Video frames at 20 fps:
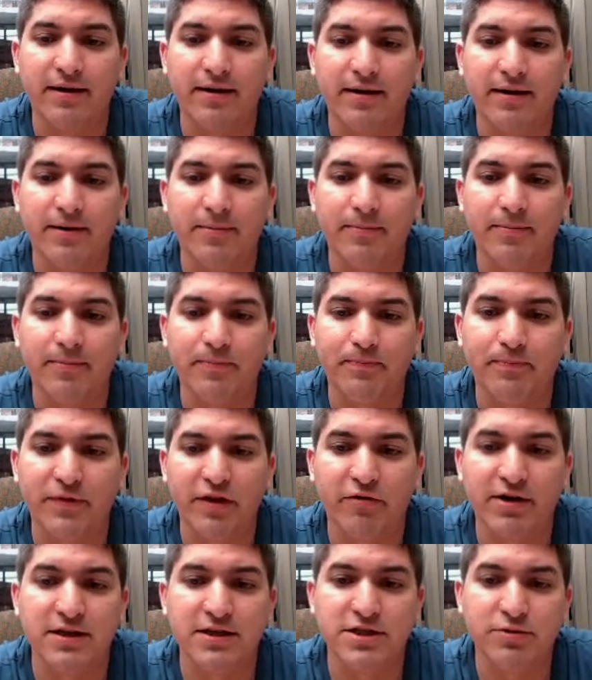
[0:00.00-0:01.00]
the resonance
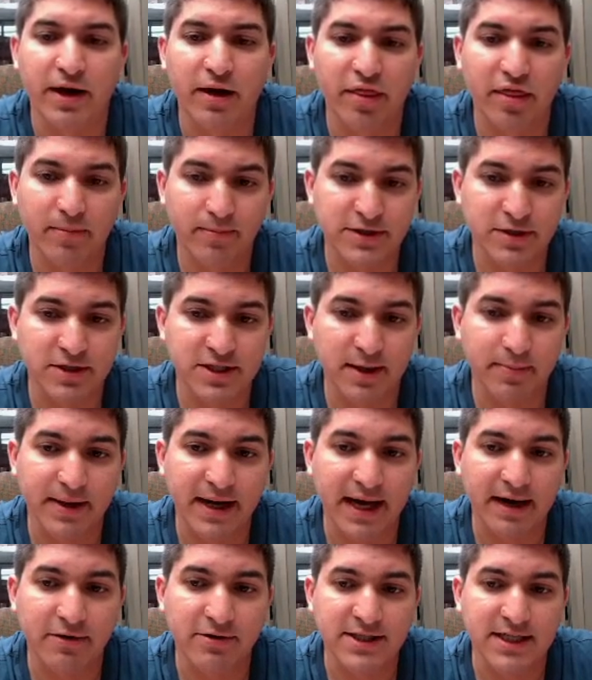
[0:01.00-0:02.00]
width, so sub
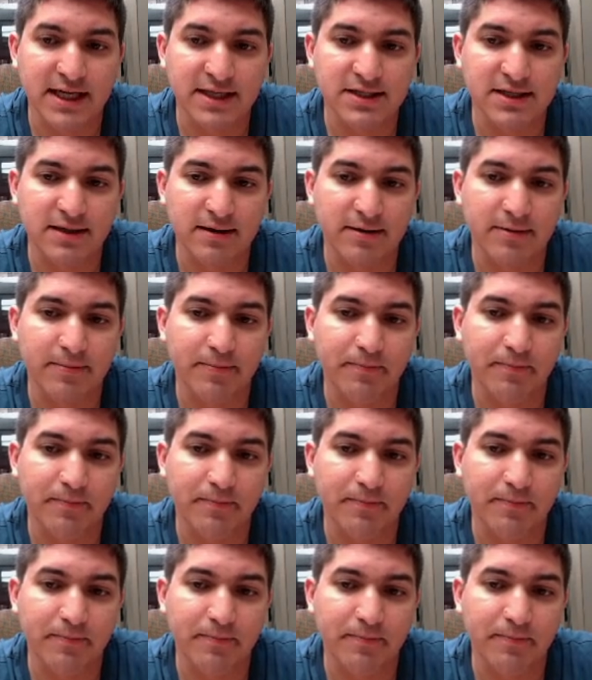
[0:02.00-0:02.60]
nanotesla,